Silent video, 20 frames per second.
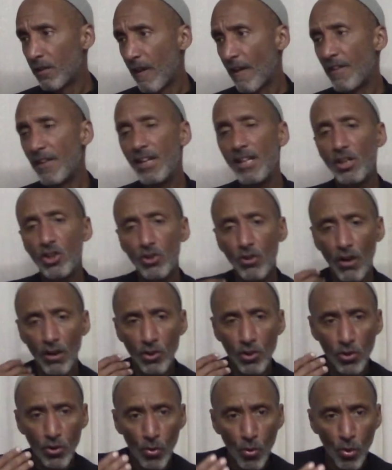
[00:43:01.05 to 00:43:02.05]
And then he
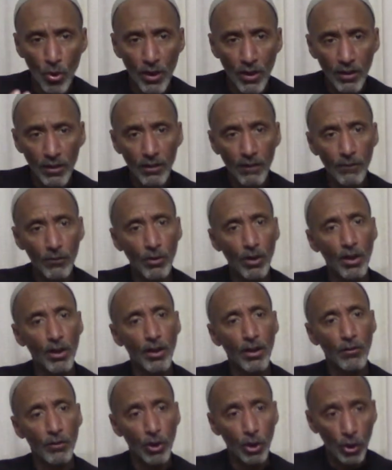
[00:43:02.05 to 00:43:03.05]
starts doing
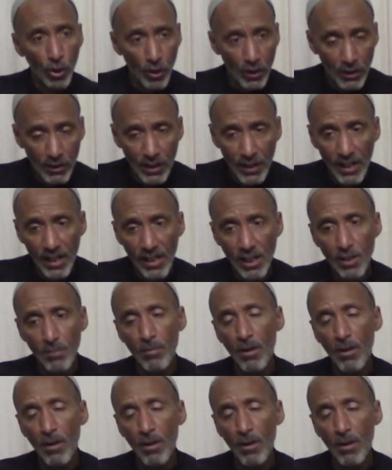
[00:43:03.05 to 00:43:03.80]
the good deeds,